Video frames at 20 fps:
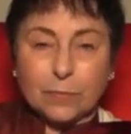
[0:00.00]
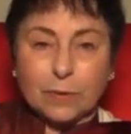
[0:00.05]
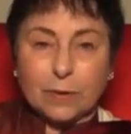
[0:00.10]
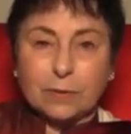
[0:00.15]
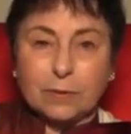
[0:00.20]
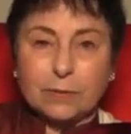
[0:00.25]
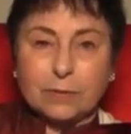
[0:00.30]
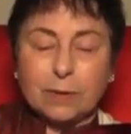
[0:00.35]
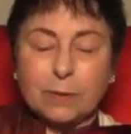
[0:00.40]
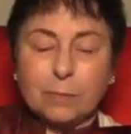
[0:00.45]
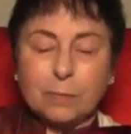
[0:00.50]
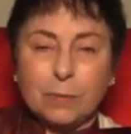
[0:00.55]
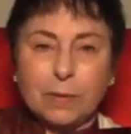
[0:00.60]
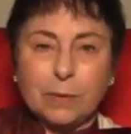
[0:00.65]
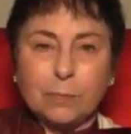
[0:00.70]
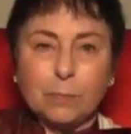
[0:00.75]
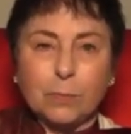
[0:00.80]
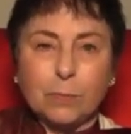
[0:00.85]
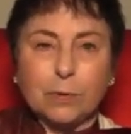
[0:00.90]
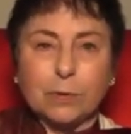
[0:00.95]
Some
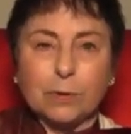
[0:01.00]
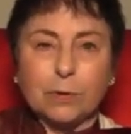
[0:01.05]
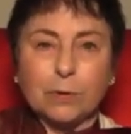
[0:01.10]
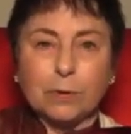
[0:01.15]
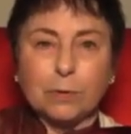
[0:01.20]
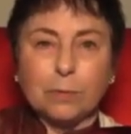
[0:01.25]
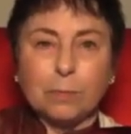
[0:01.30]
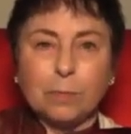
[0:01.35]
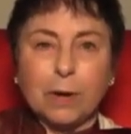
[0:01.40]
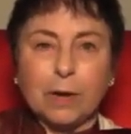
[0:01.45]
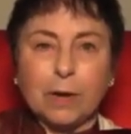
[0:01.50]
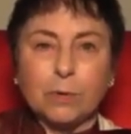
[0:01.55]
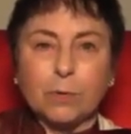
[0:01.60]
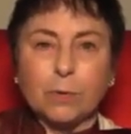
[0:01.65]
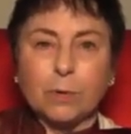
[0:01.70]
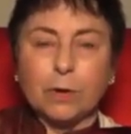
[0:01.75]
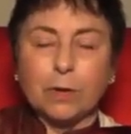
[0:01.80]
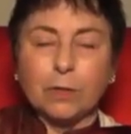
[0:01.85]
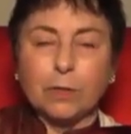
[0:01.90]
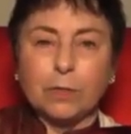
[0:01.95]
people learn by
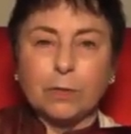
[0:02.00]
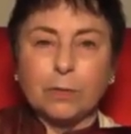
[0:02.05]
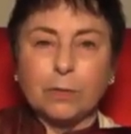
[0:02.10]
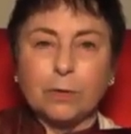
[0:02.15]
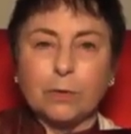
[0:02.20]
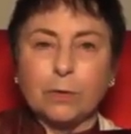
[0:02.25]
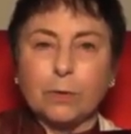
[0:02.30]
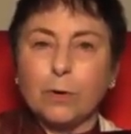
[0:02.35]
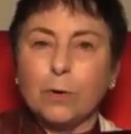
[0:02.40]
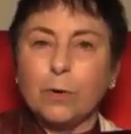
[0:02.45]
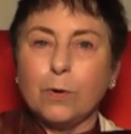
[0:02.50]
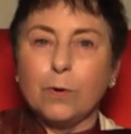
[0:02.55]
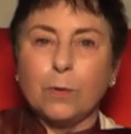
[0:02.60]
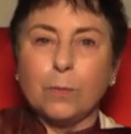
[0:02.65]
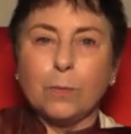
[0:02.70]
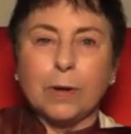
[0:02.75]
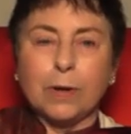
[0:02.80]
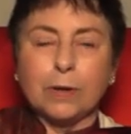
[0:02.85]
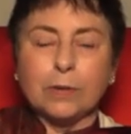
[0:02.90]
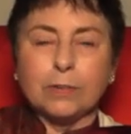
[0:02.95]
going through the whole
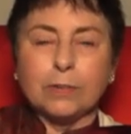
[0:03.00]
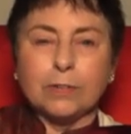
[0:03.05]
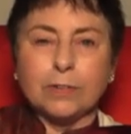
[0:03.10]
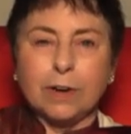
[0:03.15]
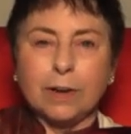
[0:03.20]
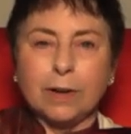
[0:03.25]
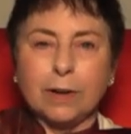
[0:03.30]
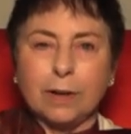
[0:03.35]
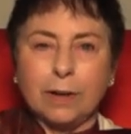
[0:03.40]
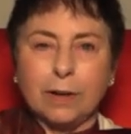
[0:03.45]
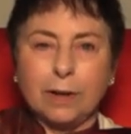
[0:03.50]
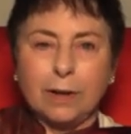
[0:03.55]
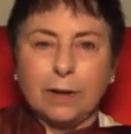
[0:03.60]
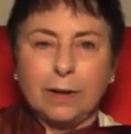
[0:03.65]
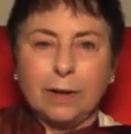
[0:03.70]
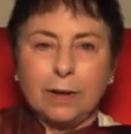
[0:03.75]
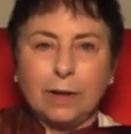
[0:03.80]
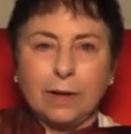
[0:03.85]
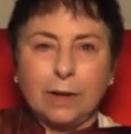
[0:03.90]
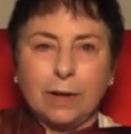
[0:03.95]
mantra
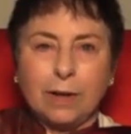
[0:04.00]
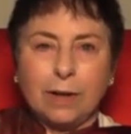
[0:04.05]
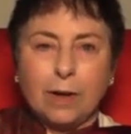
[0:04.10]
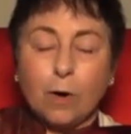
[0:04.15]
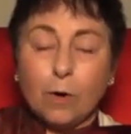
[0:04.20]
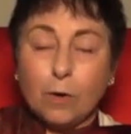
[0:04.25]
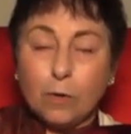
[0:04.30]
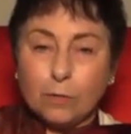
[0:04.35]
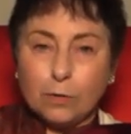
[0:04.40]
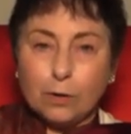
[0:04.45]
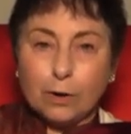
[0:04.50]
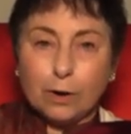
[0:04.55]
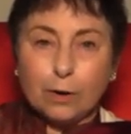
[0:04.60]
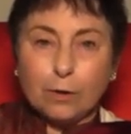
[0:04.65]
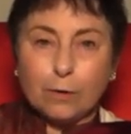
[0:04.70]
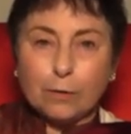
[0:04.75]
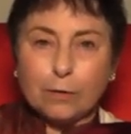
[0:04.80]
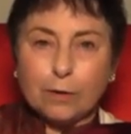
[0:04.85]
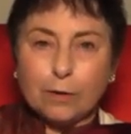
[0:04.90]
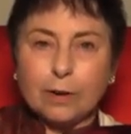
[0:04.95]
over and
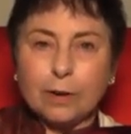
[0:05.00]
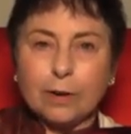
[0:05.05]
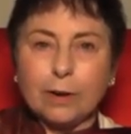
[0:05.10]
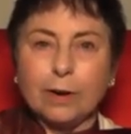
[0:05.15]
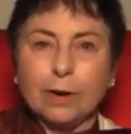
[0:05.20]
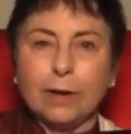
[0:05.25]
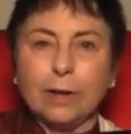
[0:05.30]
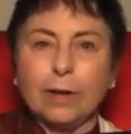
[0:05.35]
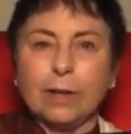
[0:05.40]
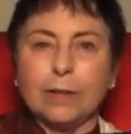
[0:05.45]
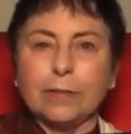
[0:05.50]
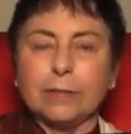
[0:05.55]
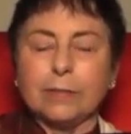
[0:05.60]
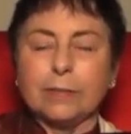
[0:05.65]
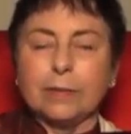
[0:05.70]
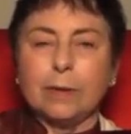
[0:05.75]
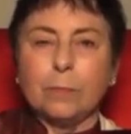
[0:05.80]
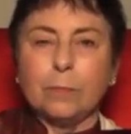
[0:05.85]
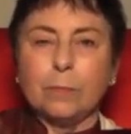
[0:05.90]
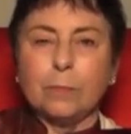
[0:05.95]
over, and
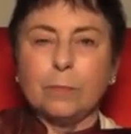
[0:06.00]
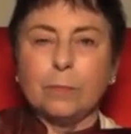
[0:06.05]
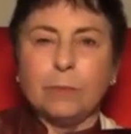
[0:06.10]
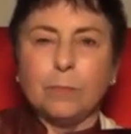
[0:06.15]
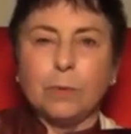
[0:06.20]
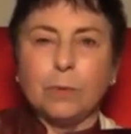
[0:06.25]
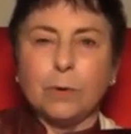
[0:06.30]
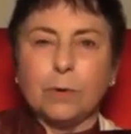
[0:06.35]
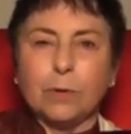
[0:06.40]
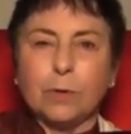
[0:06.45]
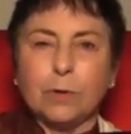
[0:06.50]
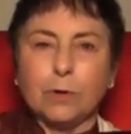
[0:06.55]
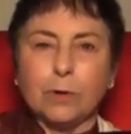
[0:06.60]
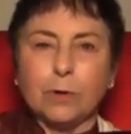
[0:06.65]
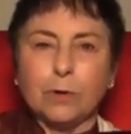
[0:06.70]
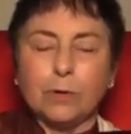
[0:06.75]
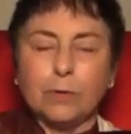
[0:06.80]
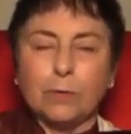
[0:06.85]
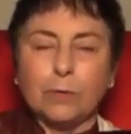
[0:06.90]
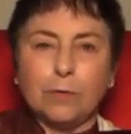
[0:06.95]
some people
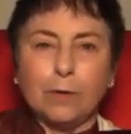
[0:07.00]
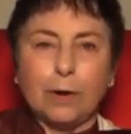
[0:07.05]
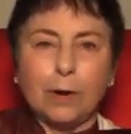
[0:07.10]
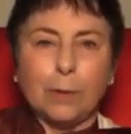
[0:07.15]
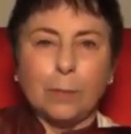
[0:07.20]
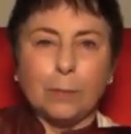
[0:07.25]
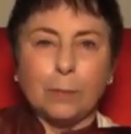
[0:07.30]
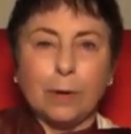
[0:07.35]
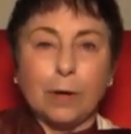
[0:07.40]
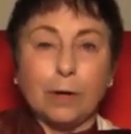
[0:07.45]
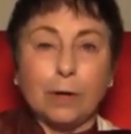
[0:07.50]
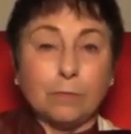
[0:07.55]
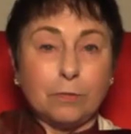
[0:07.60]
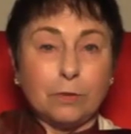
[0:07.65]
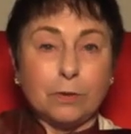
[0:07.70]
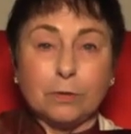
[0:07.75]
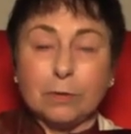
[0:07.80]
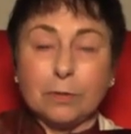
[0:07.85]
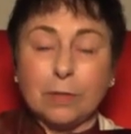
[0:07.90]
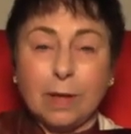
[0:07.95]
learn from a
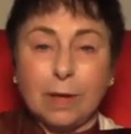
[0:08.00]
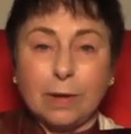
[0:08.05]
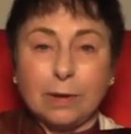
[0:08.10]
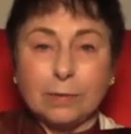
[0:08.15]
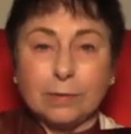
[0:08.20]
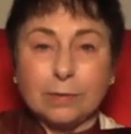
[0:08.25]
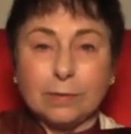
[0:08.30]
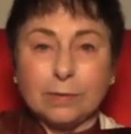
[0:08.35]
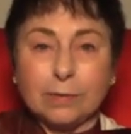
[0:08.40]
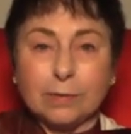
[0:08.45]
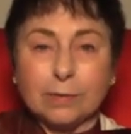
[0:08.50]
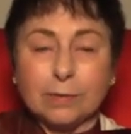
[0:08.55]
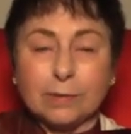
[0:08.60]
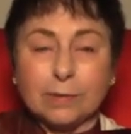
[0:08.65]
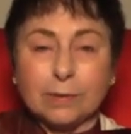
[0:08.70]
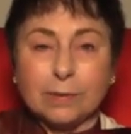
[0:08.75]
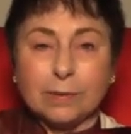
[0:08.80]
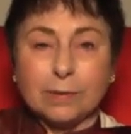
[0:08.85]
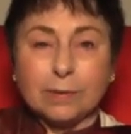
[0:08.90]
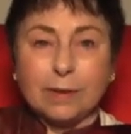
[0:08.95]
few lines
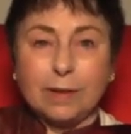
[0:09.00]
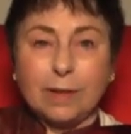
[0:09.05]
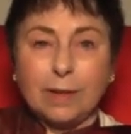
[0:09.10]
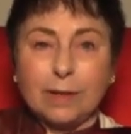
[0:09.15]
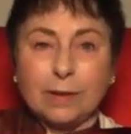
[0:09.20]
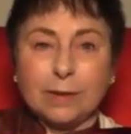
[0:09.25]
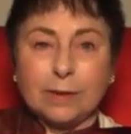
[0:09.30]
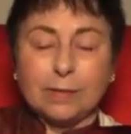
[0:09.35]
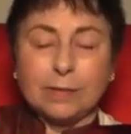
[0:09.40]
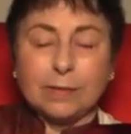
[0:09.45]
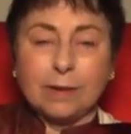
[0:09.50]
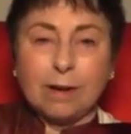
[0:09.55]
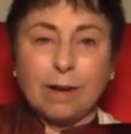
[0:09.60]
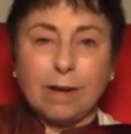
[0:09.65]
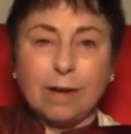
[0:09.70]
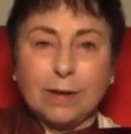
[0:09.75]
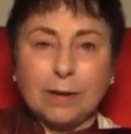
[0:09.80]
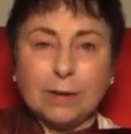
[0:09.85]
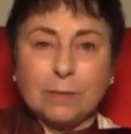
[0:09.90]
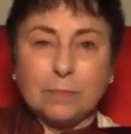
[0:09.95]
at a
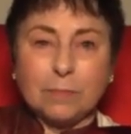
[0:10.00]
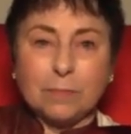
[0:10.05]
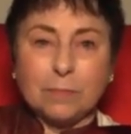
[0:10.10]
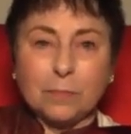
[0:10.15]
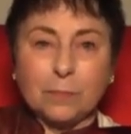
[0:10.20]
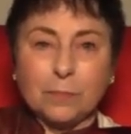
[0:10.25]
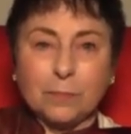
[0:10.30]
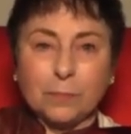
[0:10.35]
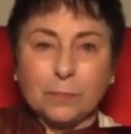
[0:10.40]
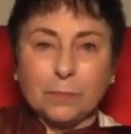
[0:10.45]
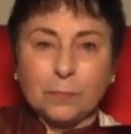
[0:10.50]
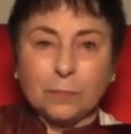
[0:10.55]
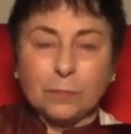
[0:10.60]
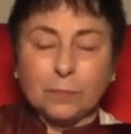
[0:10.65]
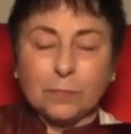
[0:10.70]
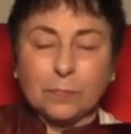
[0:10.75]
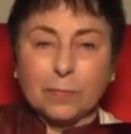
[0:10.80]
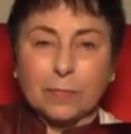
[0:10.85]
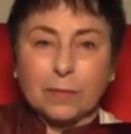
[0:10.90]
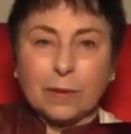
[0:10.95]
time
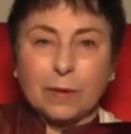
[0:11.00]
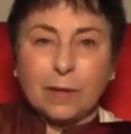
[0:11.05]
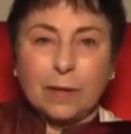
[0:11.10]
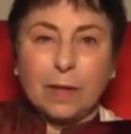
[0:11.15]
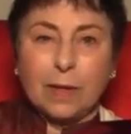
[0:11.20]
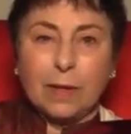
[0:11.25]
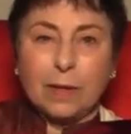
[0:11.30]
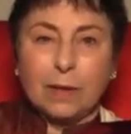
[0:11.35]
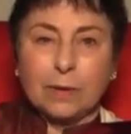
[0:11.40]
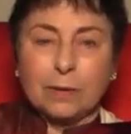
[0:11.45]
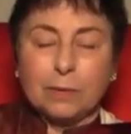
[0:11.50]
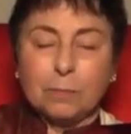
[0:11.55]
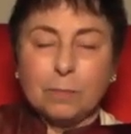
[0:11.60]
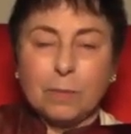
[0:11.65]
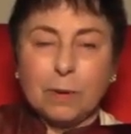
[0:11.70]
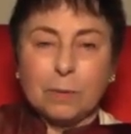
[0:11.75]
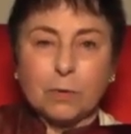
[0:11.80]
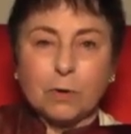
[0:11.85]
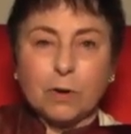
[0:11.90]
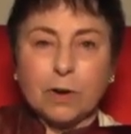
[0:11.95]
and
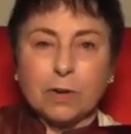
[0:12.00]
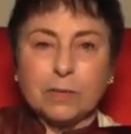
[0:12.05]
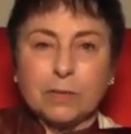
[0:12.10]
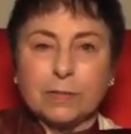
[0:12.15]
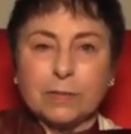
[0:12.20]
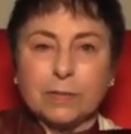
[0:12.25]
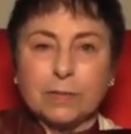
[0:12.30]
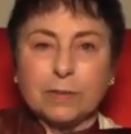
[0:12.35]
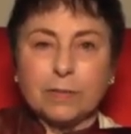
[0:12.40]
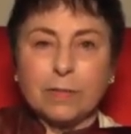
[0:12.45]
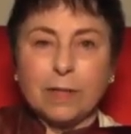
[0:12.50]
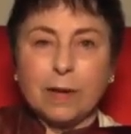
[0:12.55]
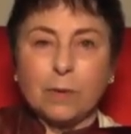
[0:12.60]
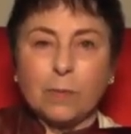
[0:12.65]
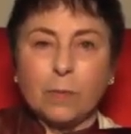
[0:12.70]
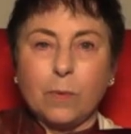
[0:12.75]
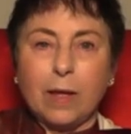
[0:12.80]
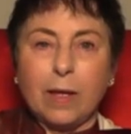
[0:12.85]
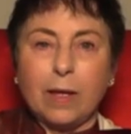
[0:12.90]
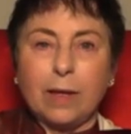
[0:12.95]
memorizing in that
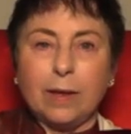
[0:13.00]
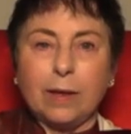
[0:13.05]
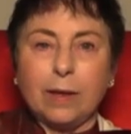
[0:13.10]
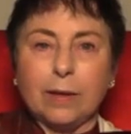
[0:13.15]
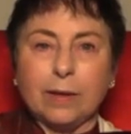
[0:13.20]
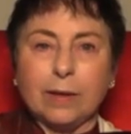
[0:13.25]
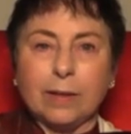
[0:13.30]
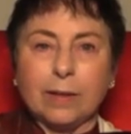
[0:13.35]
way.